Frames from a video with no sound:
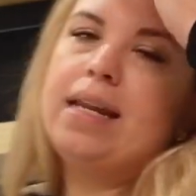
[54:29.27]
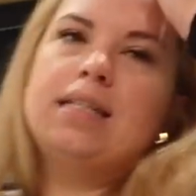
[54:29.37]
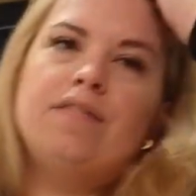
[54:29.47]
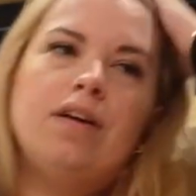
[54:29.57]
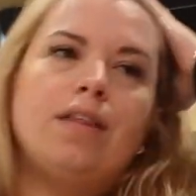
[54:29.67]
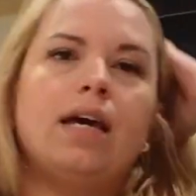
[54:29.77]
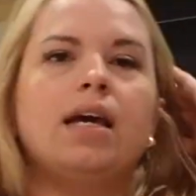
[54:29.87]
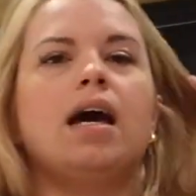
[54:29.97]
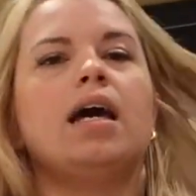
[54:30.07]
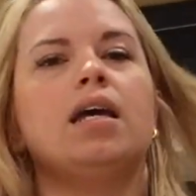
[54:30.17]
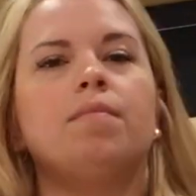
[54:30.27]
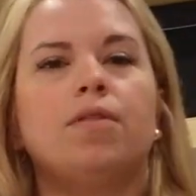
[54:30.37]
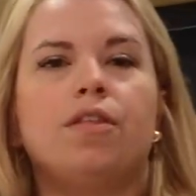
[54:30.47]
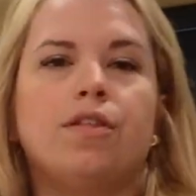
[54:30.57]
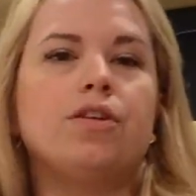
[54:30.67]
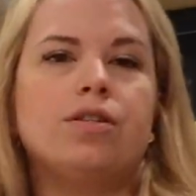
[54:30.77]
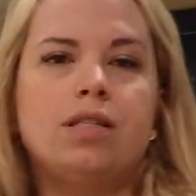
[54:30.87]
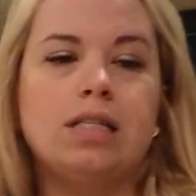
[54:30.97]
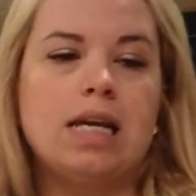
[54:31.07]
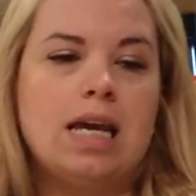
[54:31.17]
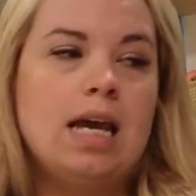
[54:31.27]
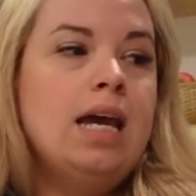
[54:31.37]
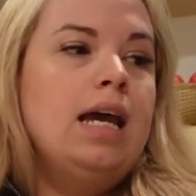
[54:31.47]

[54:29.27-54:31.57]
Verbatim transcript: is everything. I am thirsty